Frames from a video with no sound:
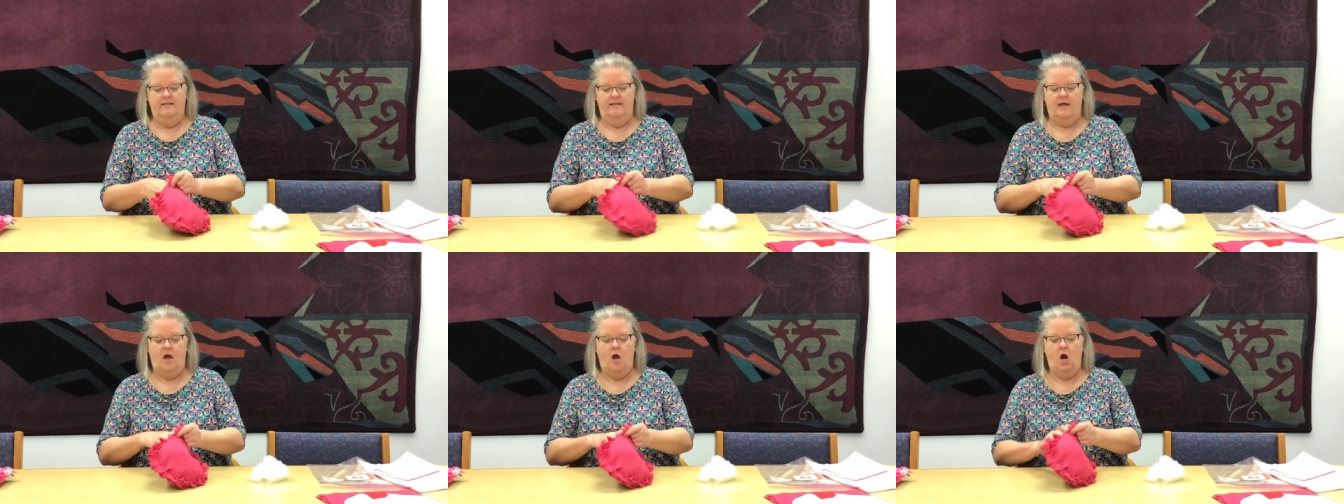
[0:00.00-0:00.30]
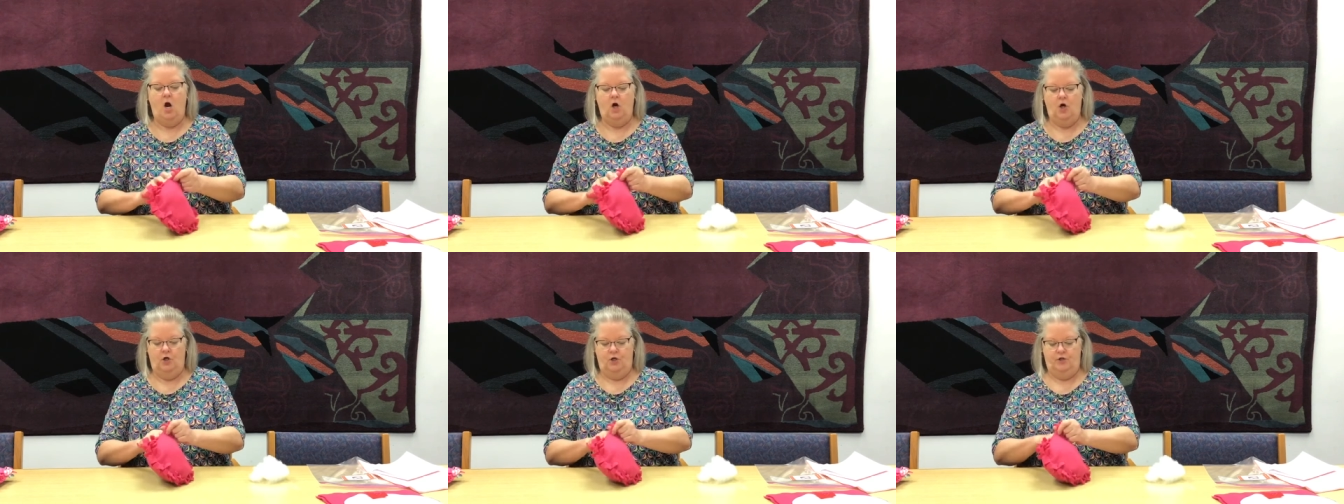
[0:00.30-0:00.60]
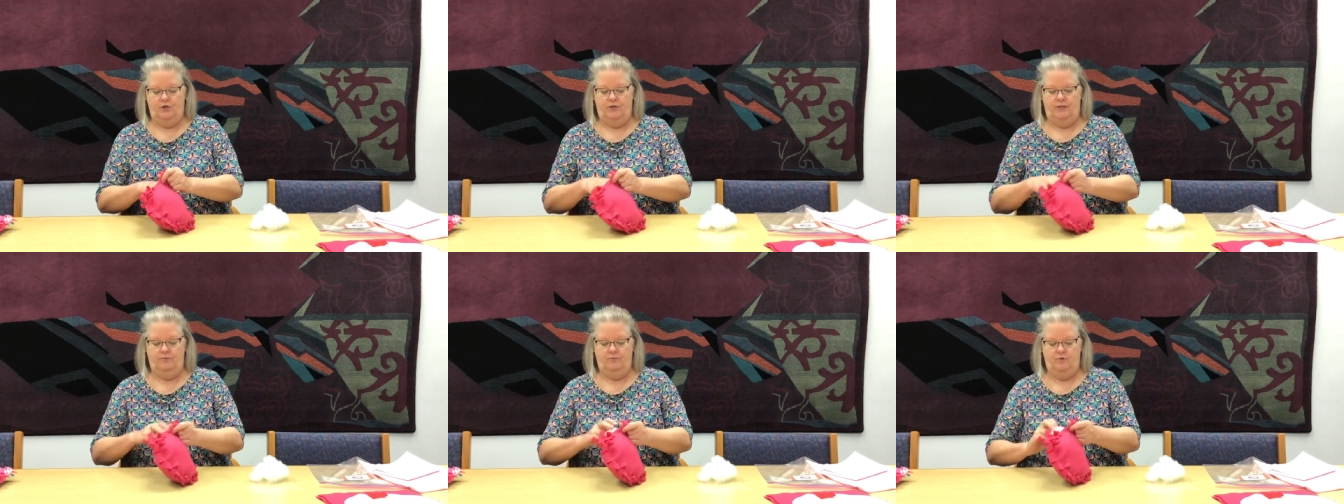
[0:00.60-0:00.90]
the
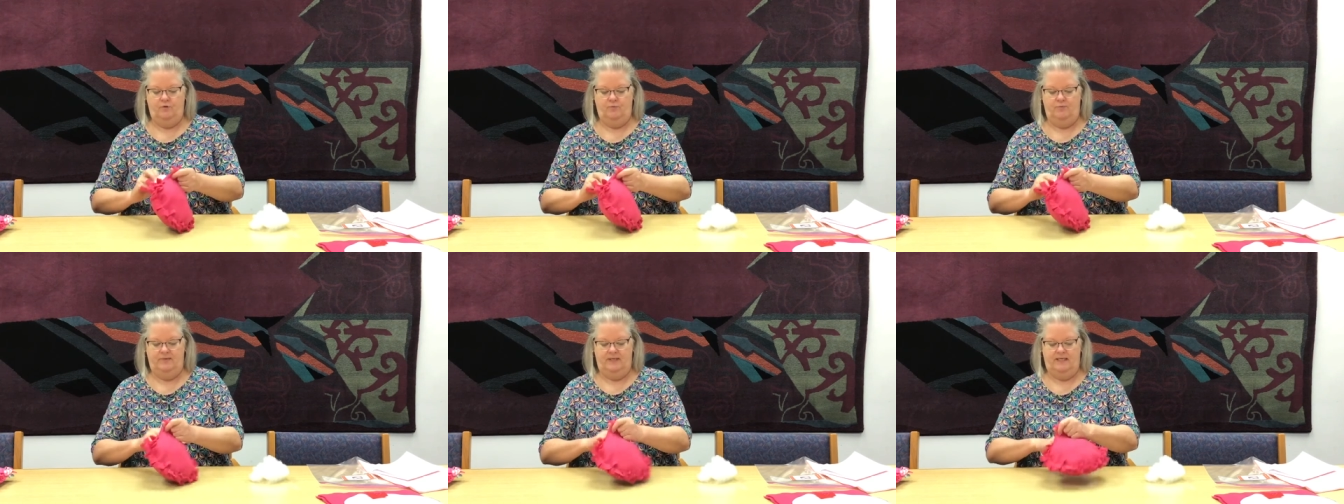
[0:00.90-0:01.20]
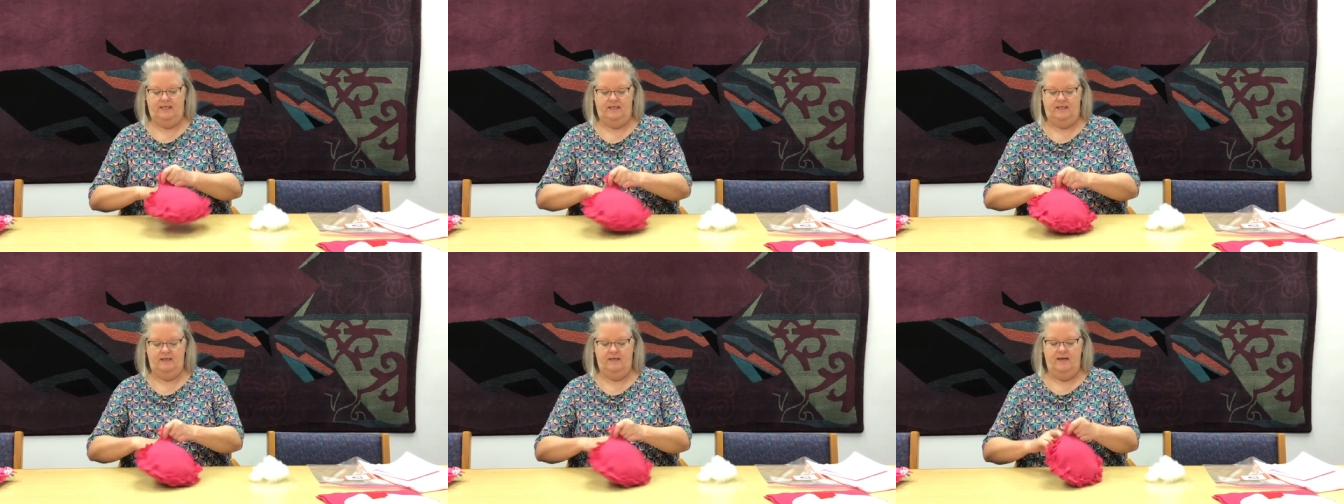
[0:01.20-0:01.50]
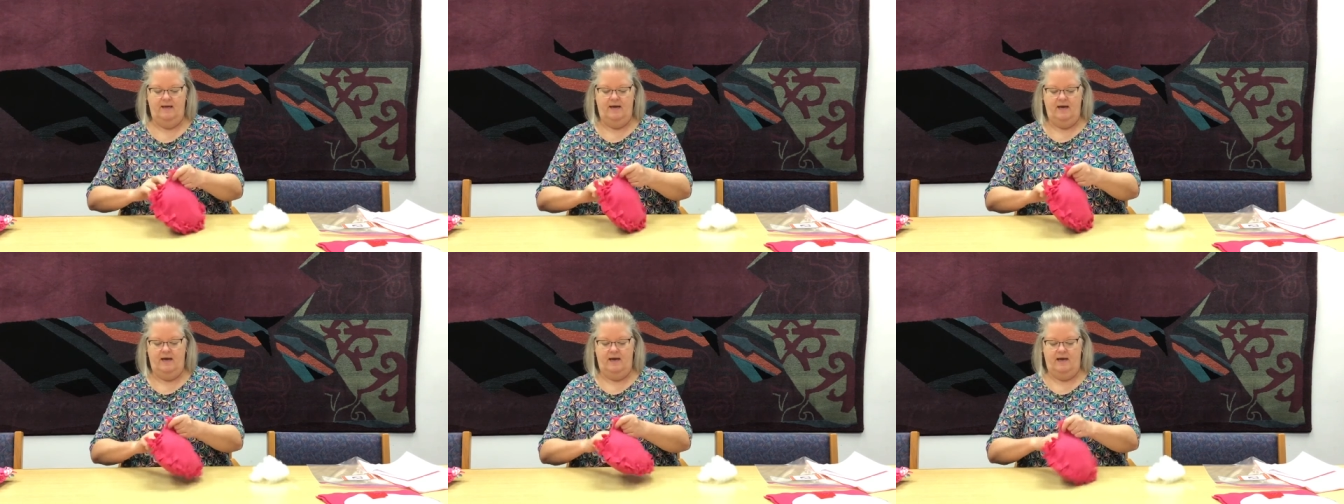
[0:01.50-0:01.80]
harder it will be
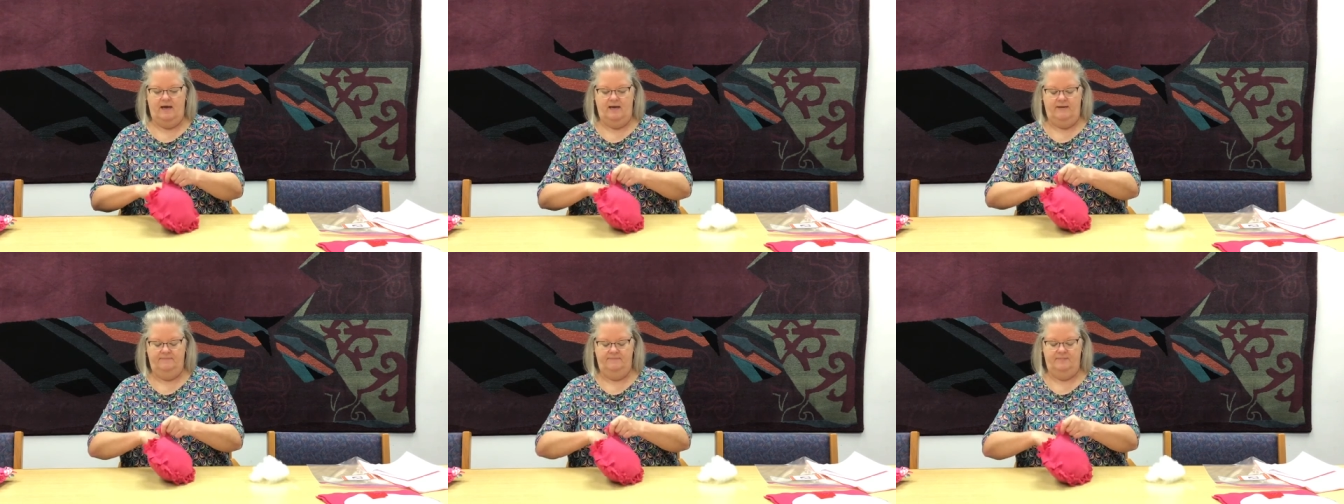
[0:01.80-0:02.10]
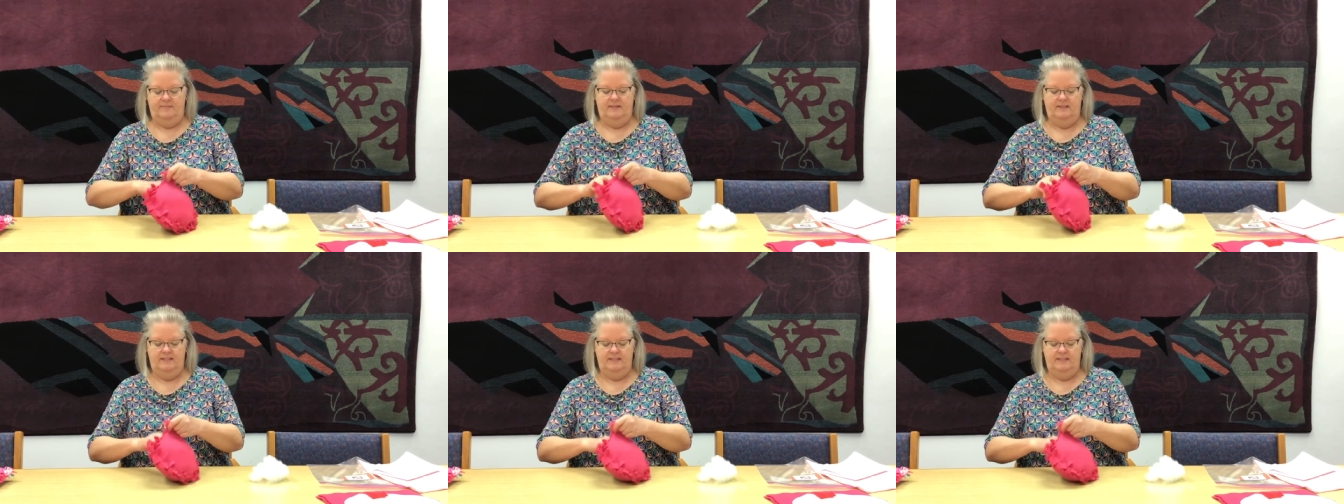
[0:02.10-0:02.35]
um,